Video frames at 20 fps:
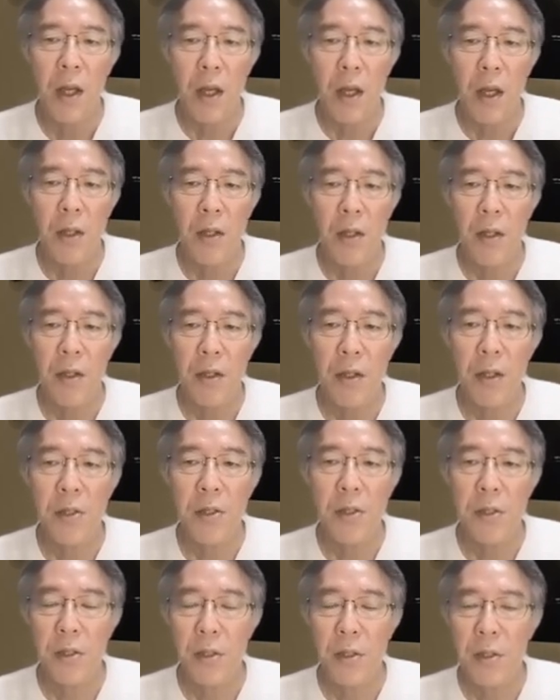And in
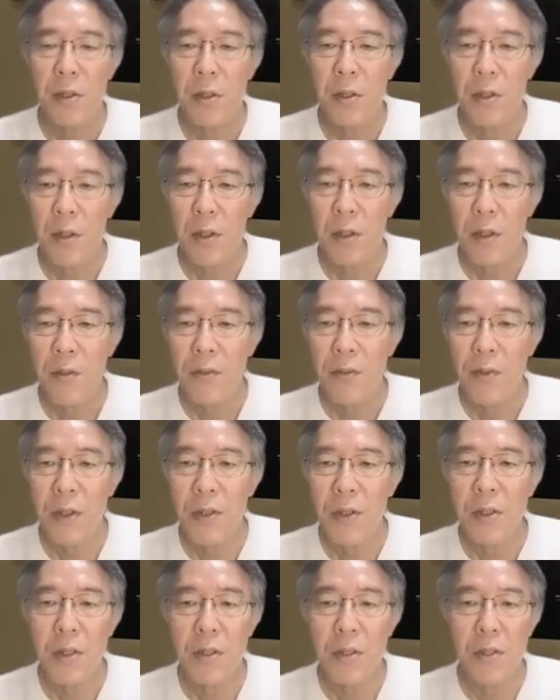this, if
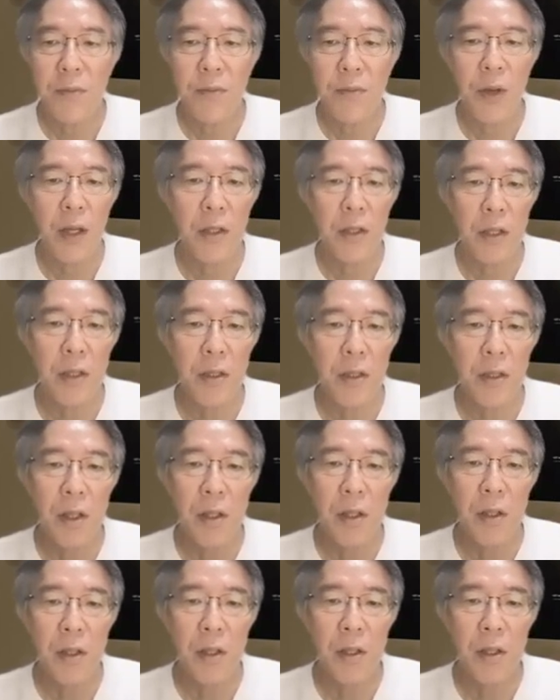this is valid,
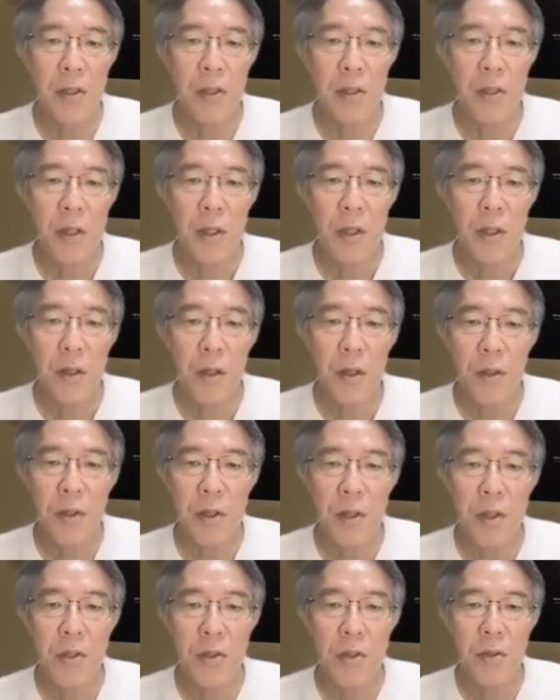then this
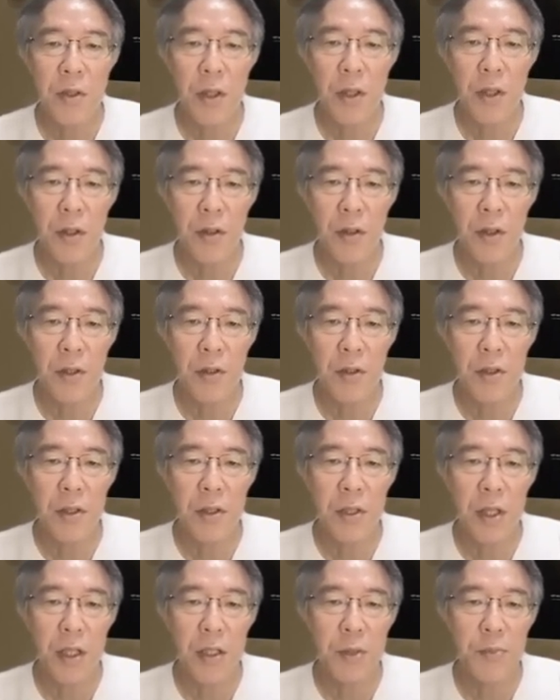condition here, this,
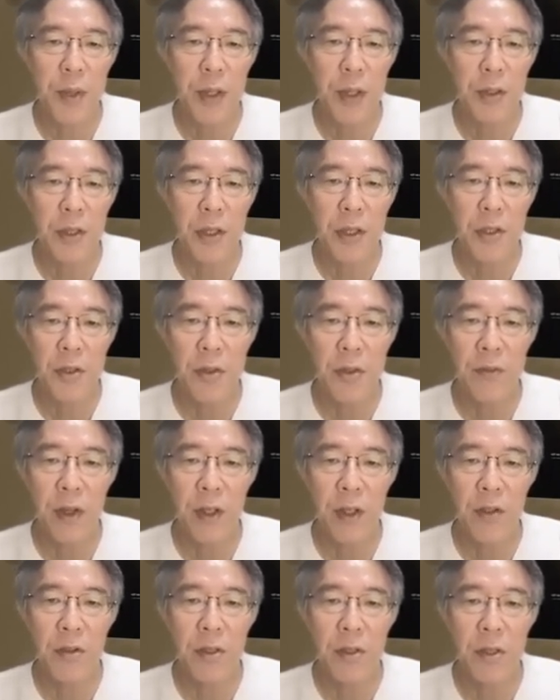this expectation
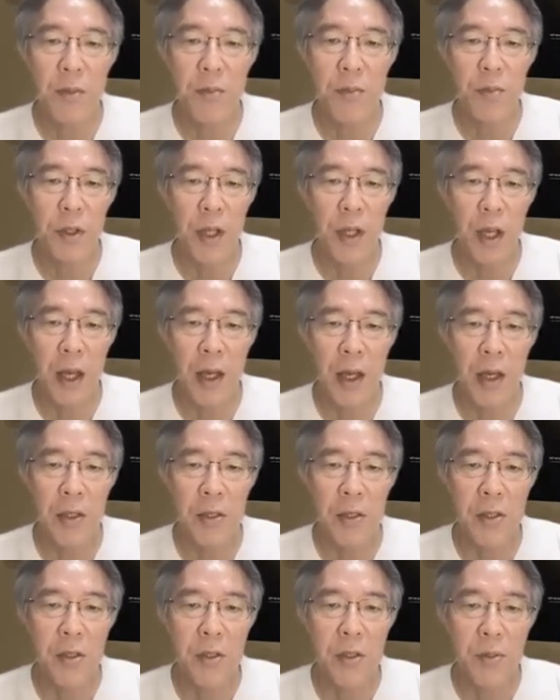value is simply
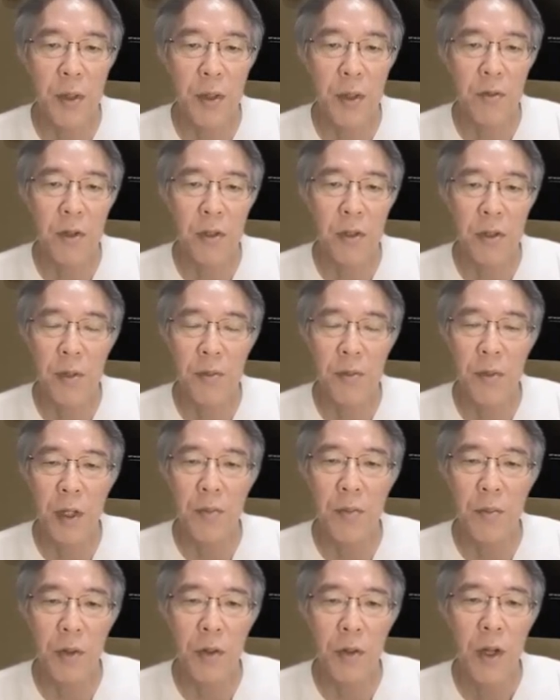S, spin quantum
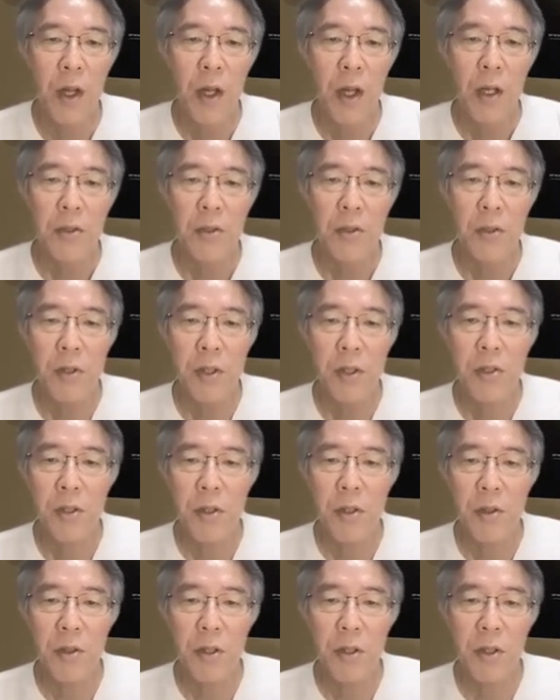number. So this
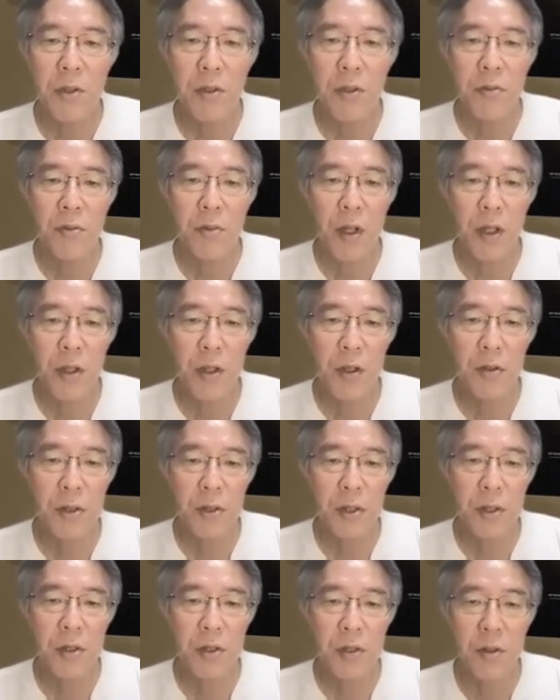condition
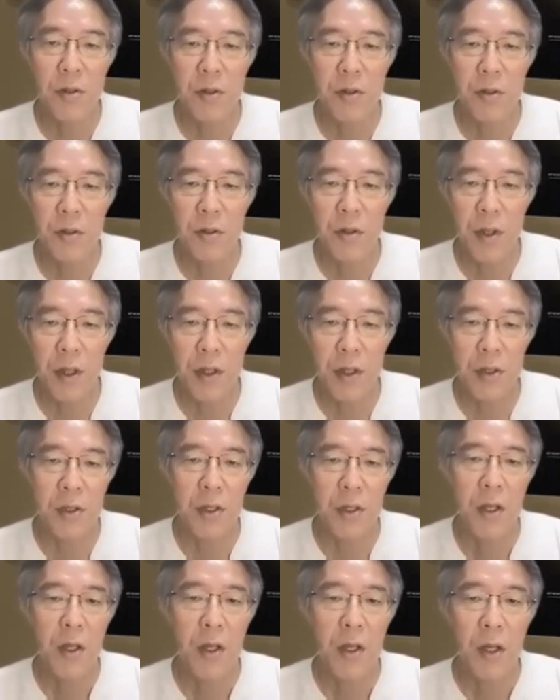reduces to this,
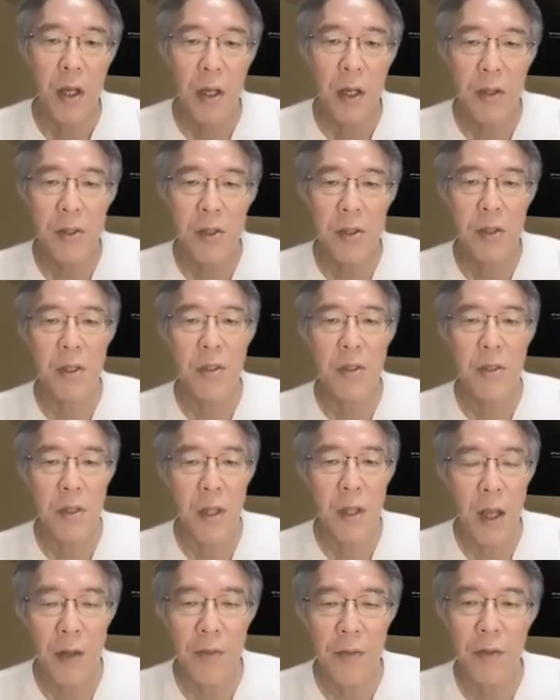S is
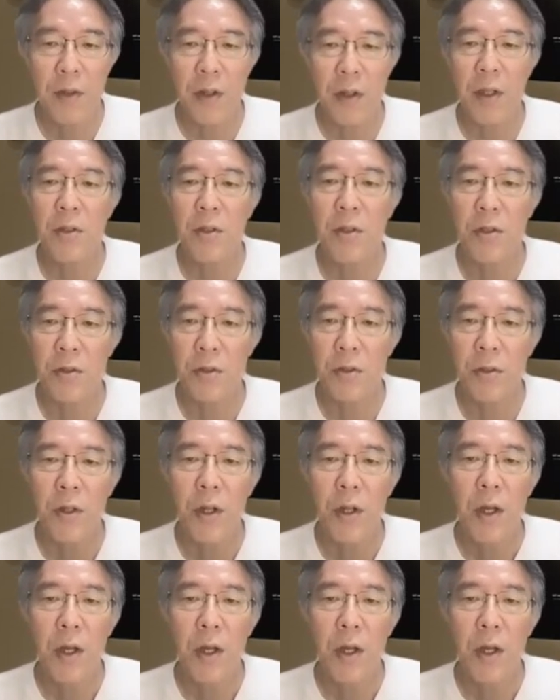half an integer.